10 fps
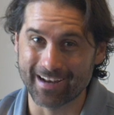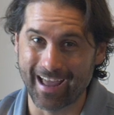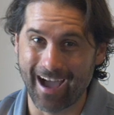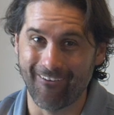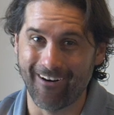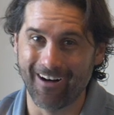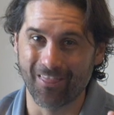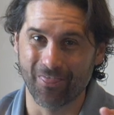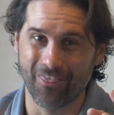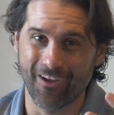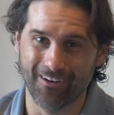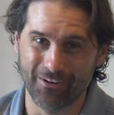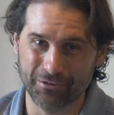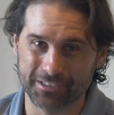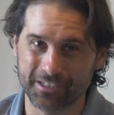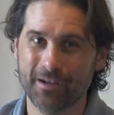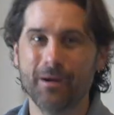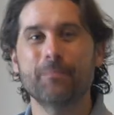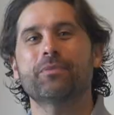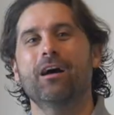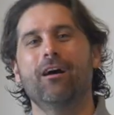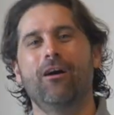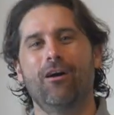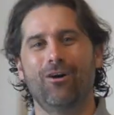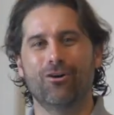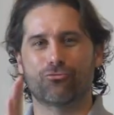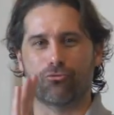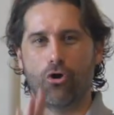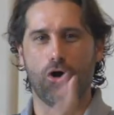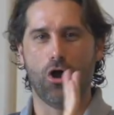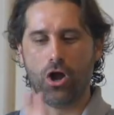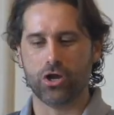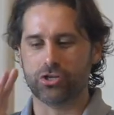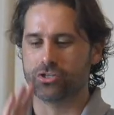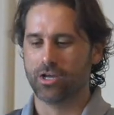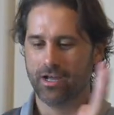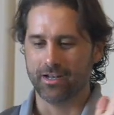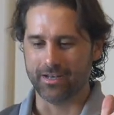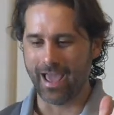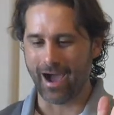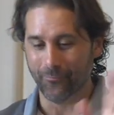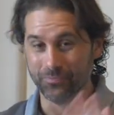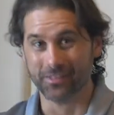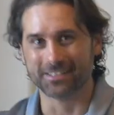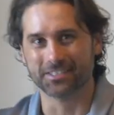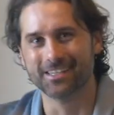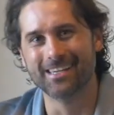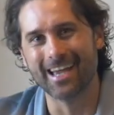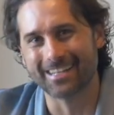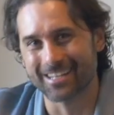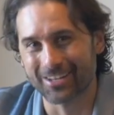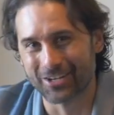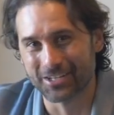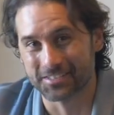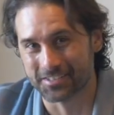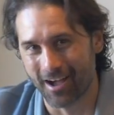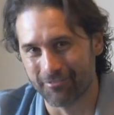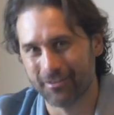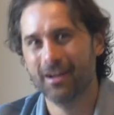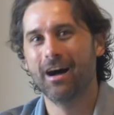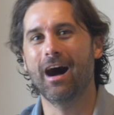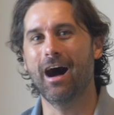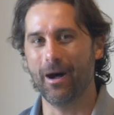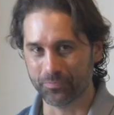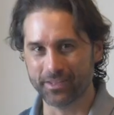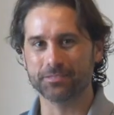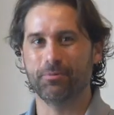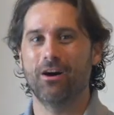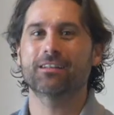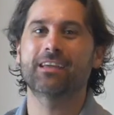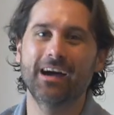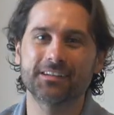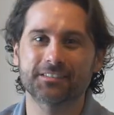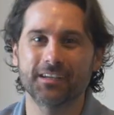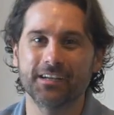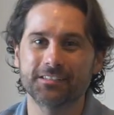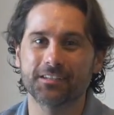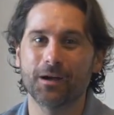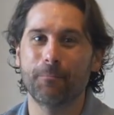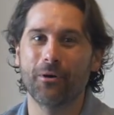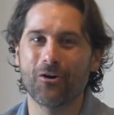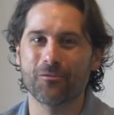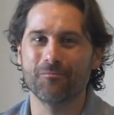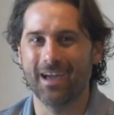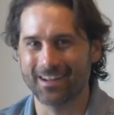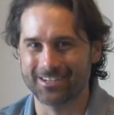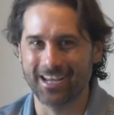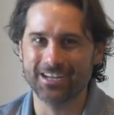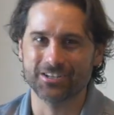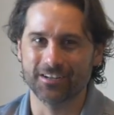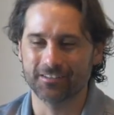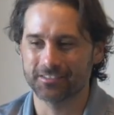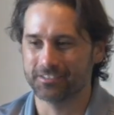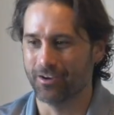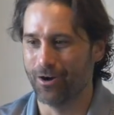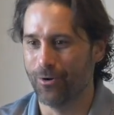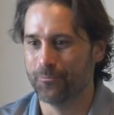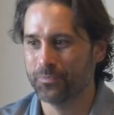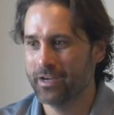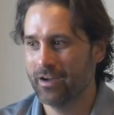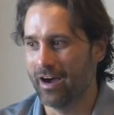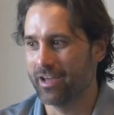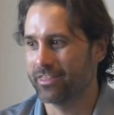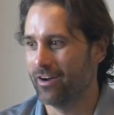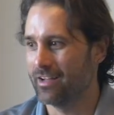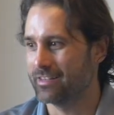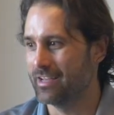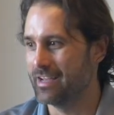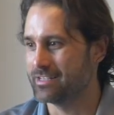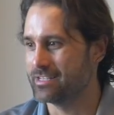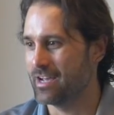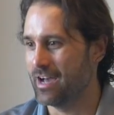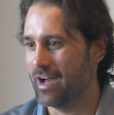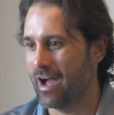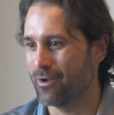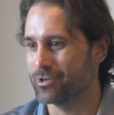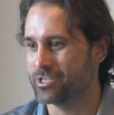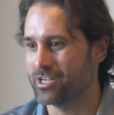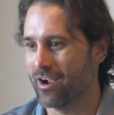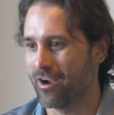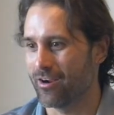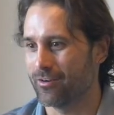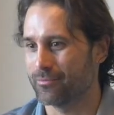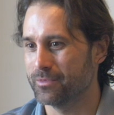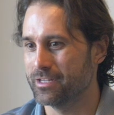now on those. All right. Now, let's get to the good stuff. This podcast is about meditation. So I thought that I would share,